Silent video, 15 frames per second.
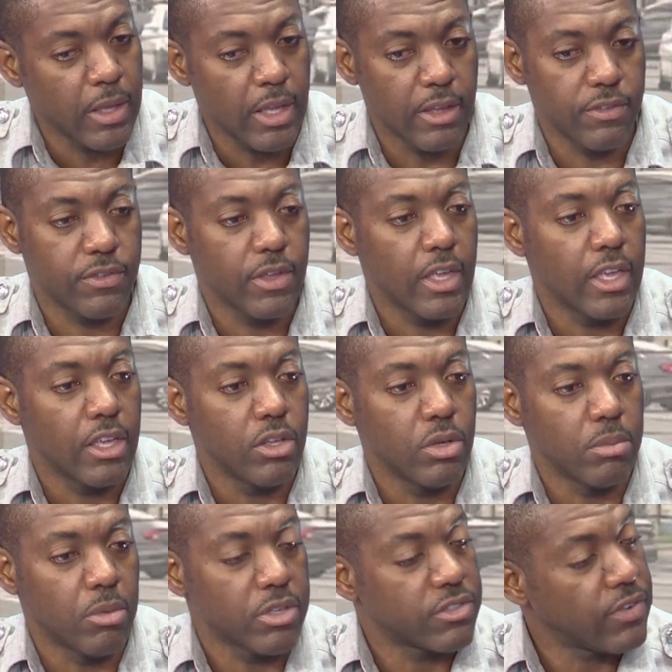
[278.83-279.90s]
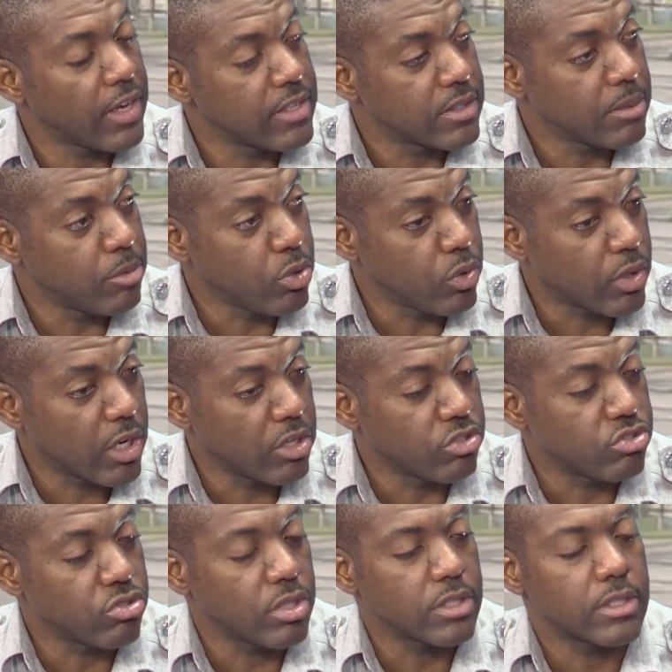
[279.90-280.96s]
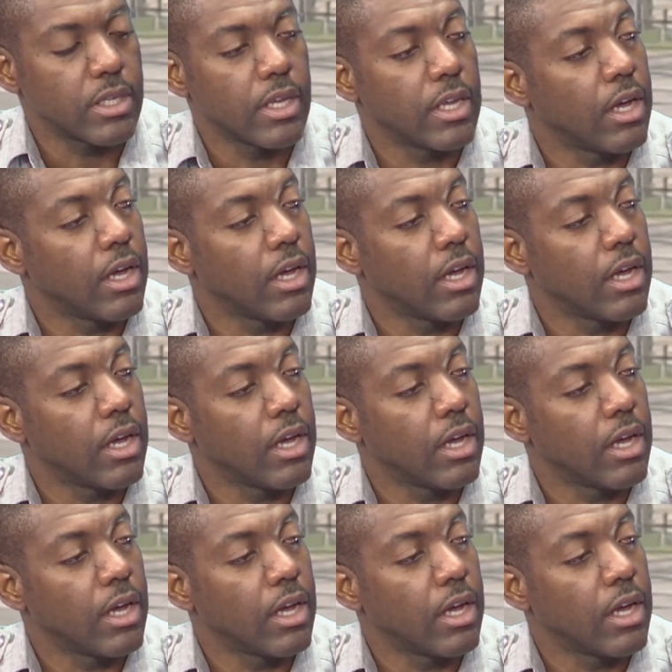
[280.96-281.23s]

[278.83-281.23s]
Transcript: If you must find somebody you can trust,